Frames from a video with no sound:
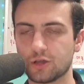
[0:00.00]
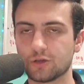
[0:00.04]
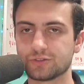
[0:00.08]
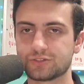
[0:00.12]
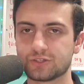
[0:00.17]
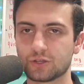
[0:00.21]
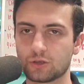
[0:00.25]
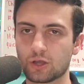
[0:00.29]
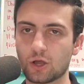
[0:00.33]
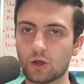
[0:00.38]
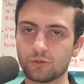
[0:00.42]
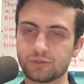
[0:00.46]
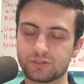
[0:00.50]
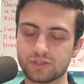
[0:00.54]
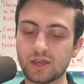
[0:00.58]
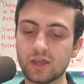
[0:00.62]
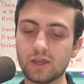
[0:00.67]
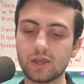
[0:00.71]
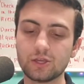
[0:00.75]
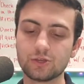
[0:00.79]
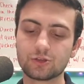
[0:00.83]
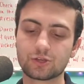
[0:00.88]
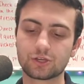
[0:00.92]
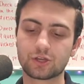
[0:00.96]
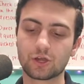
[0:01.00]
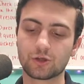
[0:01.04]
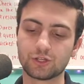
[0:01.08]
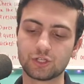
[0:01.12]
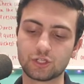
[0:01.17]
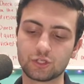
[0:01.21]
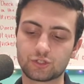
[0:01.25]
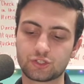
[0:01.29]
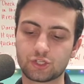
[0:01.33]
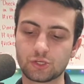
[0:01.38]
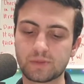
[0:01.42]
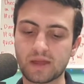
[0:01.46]
So you could go to
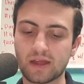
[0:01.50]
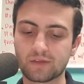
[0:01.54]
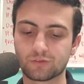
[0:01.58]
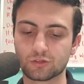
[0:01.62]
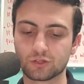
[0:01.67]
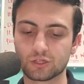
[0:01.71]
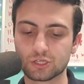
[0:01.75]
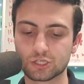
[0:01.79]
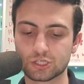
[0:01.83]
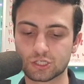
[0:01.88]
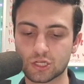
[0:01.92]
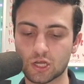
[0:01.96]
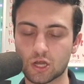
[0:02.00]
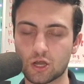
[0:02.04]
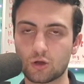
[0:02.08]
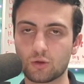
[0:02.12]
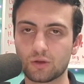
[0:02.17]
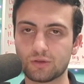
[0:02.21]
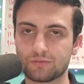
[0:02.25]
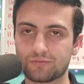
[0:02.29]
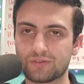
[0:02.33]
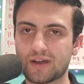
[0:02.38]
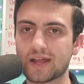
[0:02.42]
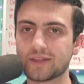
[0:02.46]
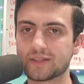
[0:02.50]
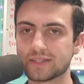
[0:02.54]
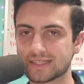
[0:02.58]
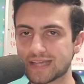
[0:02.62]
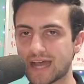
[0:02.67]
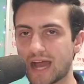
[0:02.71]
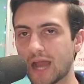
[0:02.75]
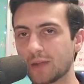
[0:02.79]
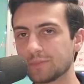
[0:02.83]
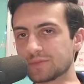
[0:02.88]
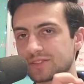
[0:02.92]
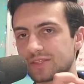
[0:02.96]
YouTube after this show and find the
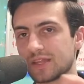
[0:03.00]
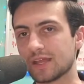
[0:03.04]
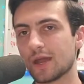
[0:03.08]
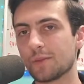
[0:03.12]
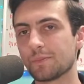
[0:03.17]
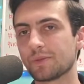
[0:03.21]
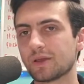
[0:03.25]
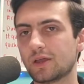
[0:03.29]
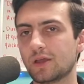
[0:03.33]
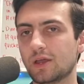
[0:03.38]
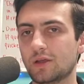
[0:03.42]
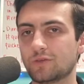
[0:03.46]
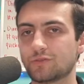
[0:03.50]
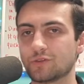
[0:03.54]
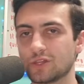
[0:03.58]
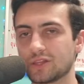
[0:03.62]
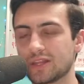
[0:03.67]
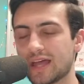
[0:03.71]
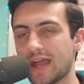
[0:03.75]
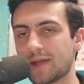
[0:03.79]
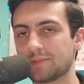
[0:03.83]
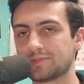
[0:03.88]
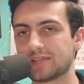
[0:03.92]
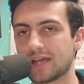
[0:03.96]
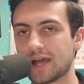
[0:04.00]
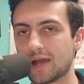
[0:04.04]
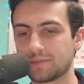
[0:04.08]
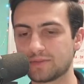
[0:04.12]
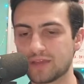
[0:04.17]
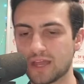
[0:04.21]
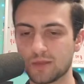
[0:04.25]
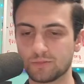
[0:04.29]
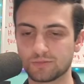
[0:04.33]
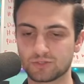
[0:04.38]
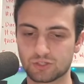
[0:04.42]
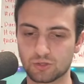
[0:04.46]
timestamp for the laptop
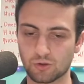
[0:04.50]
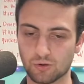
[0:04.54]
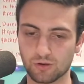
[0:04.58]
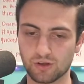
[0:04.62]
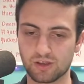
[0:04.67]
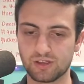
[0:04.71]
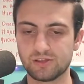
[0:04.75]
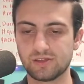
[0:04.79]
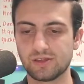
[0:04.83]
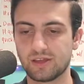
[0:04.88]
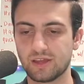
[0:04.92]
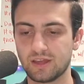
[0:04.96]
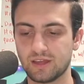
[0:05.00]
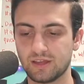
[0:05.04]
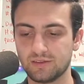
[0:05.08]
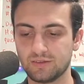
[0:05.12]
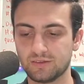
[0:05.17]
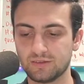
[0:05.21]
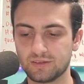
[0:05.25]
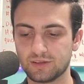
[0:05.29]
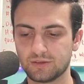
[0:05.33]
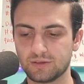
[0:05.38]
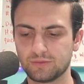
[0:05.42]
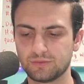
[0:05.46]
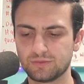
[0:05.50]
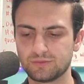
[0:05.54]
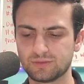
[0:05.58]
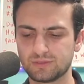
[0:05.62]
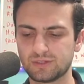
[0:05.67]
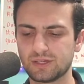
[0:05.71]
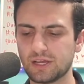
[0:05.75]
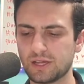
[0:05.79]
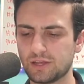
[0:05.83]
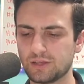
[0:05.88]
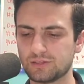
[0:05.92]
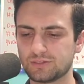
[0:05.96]
game story, and
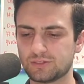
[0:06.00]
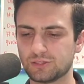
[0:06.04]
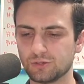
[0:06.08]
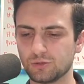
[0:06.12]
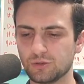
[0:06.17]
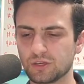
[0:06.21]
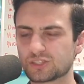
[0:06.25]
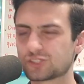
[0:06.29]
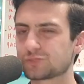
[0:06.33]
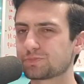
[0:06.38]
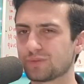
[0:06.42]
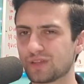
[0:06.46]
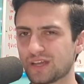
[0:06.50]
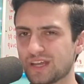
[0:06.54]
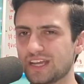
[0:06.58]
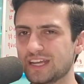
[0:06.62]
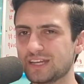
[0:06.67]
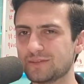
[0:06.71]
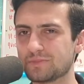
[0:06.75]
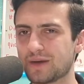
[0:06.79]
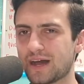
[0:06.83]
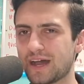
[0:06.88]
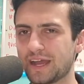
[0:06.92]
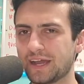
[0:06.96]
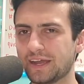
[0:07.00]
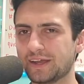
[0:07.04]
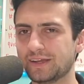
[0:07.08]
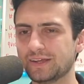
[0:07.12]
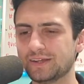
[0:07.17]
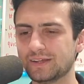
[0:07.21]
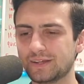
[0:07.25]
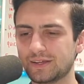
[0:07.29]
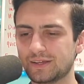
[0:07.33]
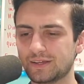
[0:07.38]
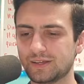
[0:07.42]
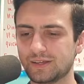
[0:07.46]
to explain my
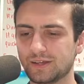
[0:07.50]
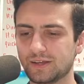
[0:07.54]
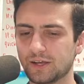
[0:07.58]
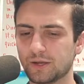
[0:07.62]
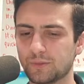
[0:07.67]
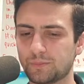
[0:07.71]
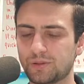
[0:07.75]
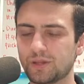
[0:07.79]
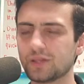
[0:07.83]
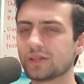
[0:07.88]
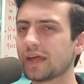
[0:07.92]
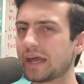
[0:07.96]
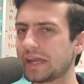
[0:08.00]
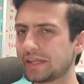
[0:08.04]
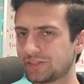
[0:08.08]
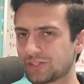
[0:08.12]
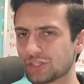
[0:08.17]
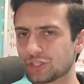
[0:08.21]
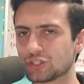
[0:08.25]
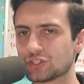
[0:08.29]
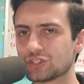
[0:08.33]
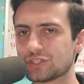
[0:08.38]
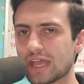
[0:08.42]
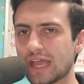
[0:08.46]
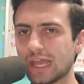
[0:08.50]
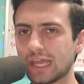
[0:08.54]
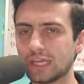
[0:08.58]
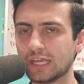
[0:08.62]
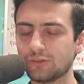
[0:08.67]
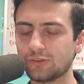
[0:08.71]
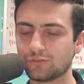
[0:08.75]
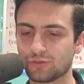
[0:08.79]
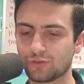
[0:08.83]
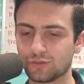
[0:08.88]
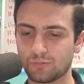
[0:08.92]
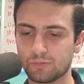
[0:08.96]
polite
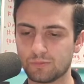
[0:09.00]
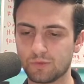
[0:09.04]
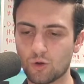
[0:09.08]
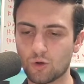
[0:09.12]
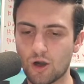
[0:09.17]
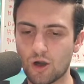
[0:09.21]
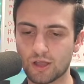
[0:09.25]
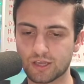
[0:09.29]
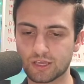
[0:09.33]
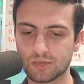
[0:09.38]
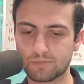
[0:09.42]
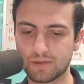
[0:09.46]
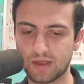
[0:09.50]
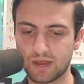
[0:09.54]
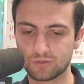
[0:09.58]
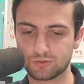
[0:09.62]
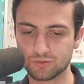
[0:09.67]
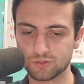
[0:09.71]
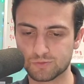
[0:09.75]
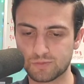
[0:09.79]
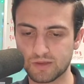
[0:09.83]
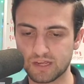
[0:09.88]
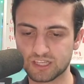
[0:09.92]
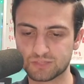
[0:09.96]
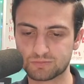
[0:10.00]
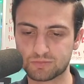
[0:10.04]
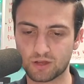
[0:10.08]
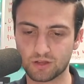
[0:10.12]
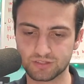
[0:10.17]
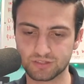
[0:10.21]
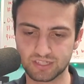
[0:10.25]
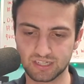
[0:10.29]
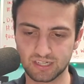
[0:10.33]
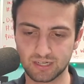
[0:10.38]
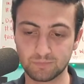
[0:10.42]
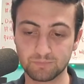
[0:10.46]
disdain for the Milwaukee Panthers baseball
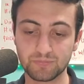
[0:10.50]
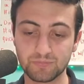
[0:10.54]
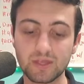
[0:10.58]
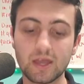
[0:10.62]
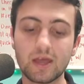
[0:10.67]
team.